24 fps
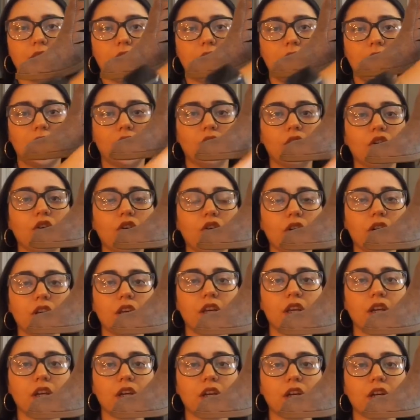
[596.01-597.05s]
angle
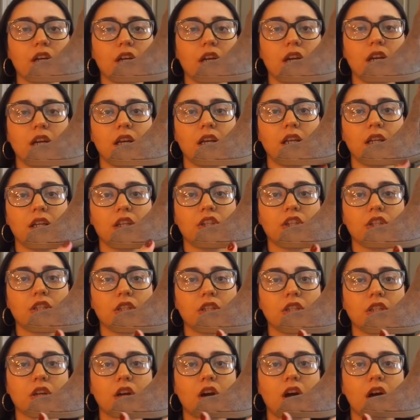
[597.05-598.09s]
here, and it
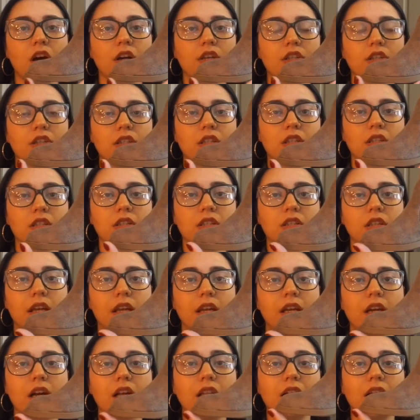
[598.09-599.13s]
just causes
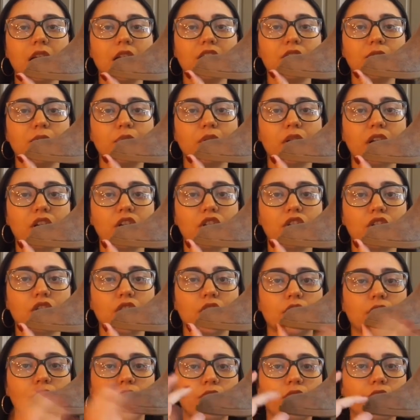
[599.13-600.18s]
like a lot of pressure